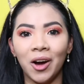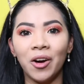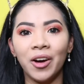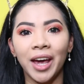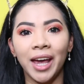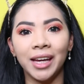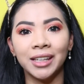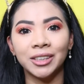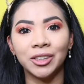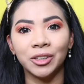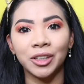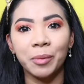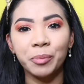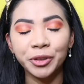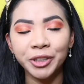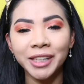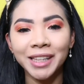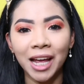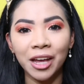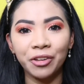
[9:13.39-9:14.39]
Okay, so
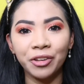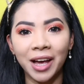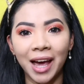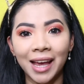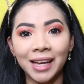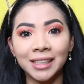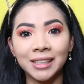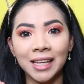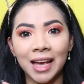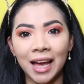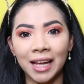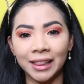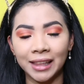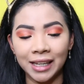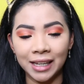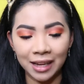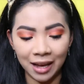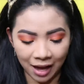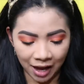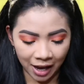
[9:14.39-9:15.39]
tapos na tayo guys sa
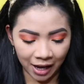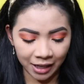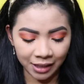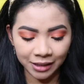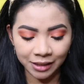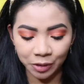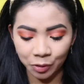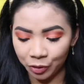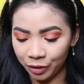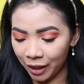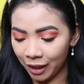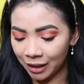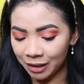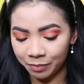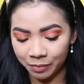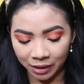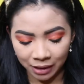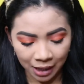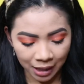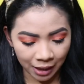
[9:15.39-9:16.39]
ating eyes. So,
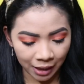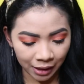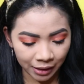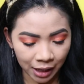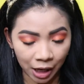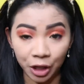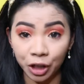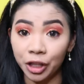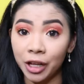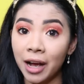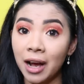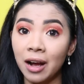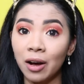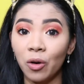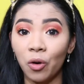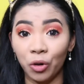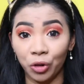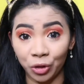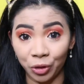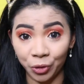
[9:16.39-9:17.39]
next, maglalagay tayo
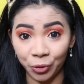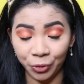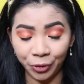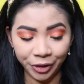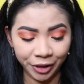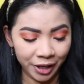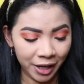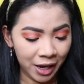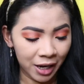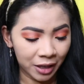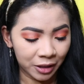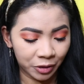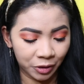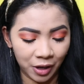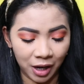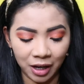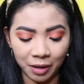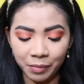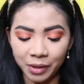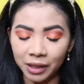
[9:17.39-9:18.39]
ng contour.
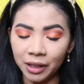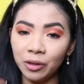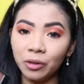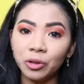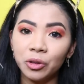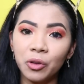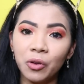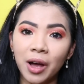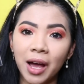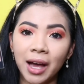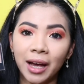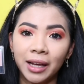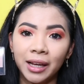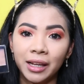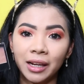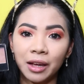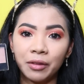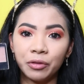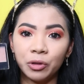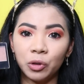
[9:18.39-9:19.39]
So, gagamitin ko tong
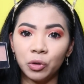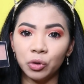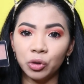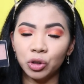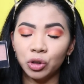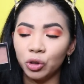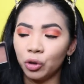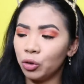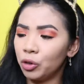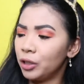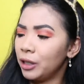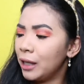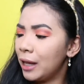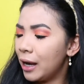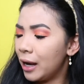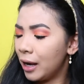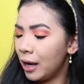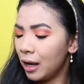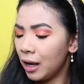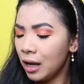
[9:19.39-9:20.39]
aking Revolution
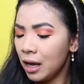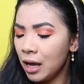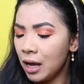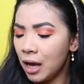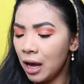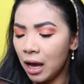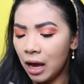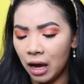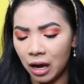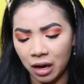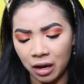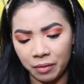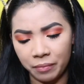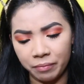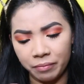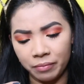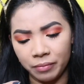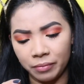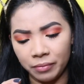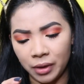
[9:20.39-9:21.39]
na
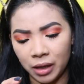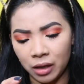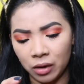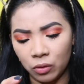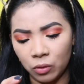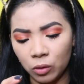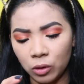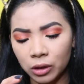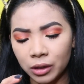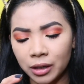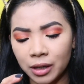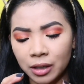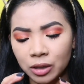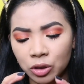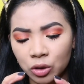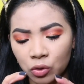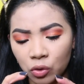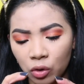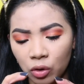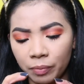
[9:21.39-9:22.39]
Ultra
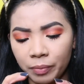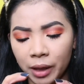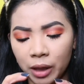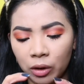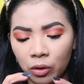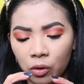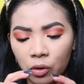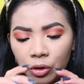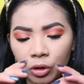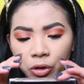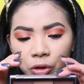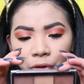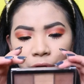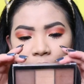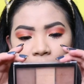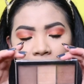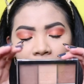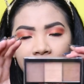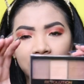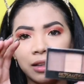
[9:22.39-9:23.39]
Scope and
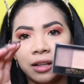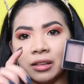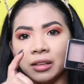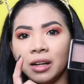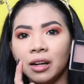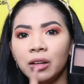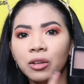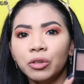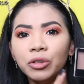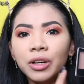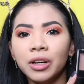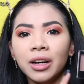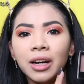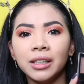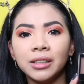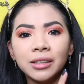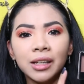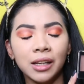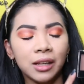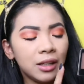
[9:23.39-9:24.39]
Contour Kit. Ang tagal ko na
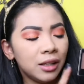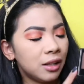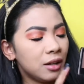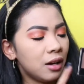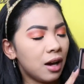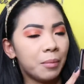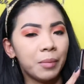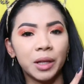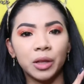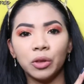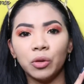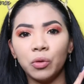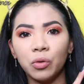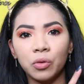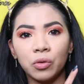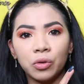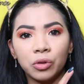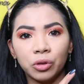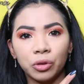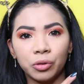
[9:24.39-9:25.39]
guys na hindi nagamit
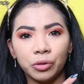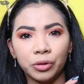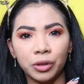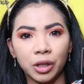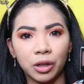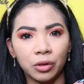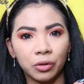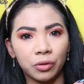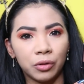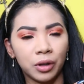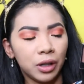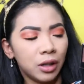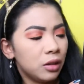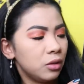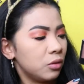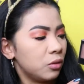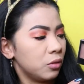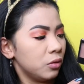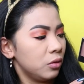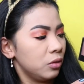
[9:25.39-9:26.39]
tong contour na to.
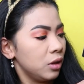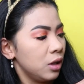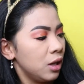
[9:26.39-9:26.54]
Ayan o. Oh.